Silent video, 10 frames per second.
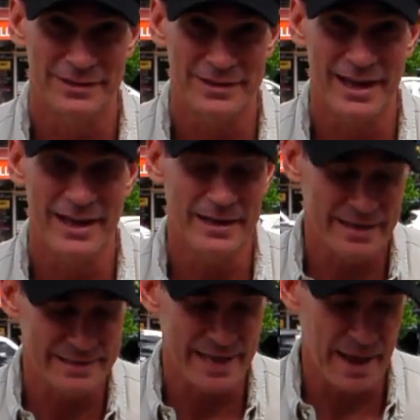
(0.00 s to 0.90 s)

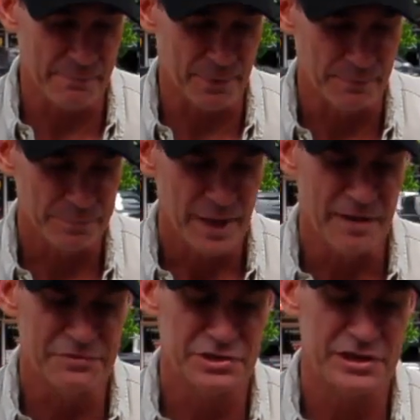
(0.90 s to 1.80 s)
Okay, example,
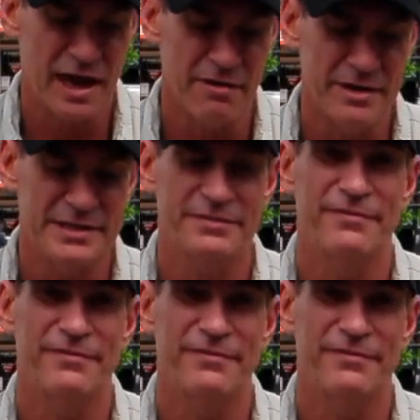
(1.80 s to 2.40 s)
if your salary